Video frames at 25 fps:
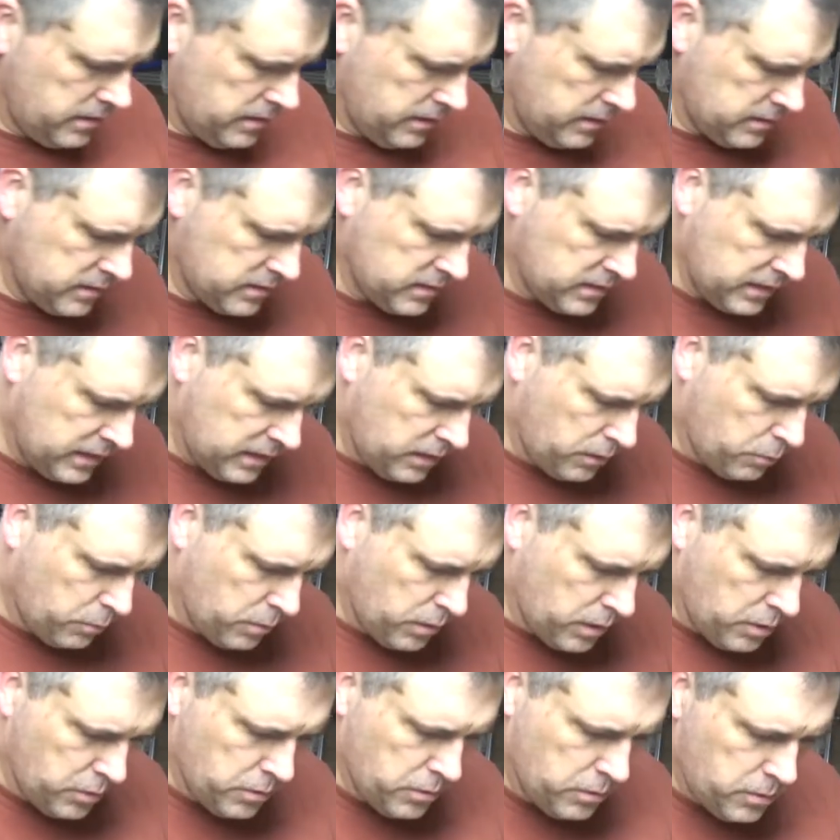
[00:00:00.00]
just kind of
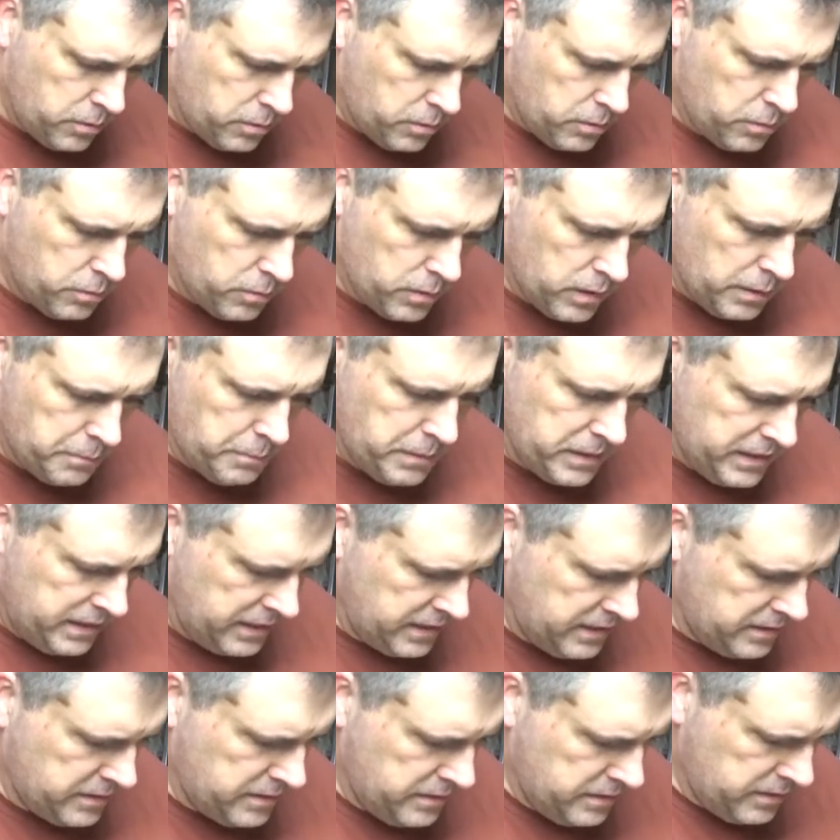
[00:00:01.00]
rub it
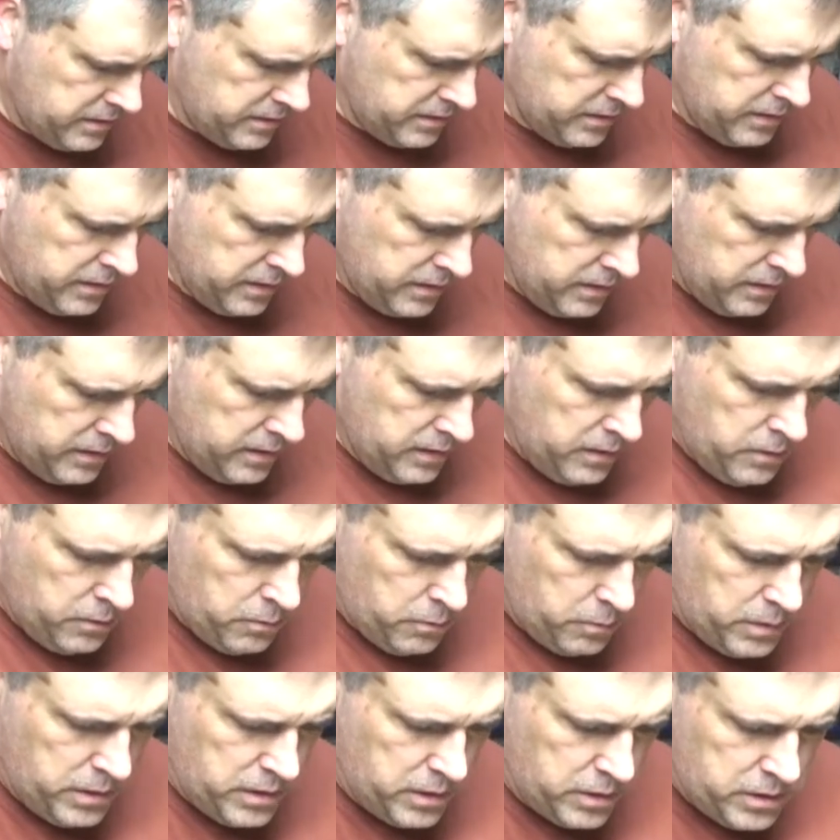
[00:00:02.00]
in
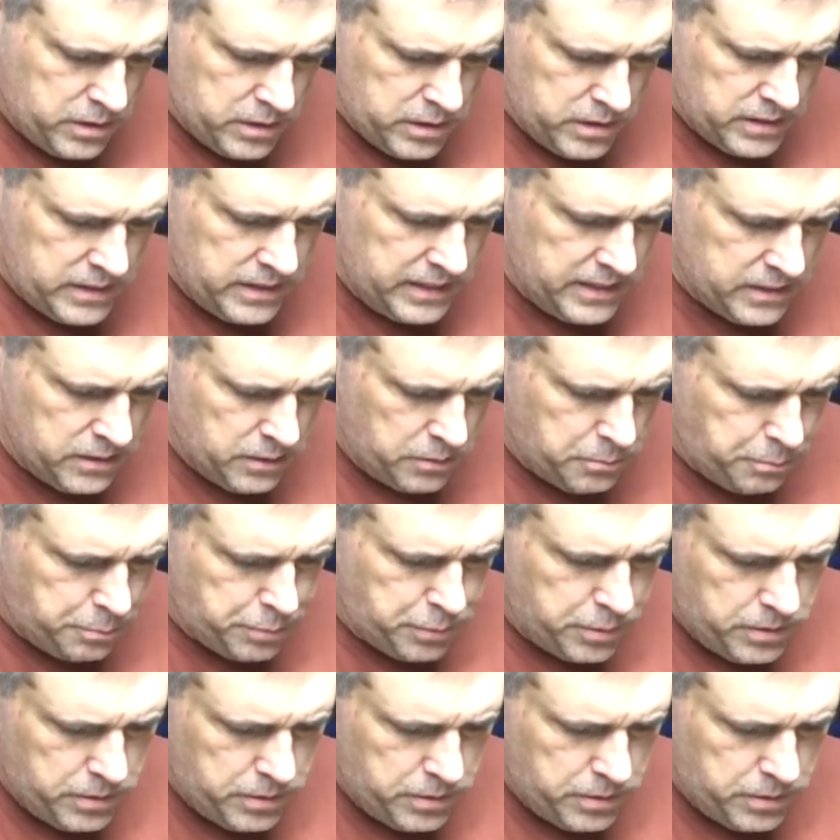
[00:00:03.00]
real good. It'll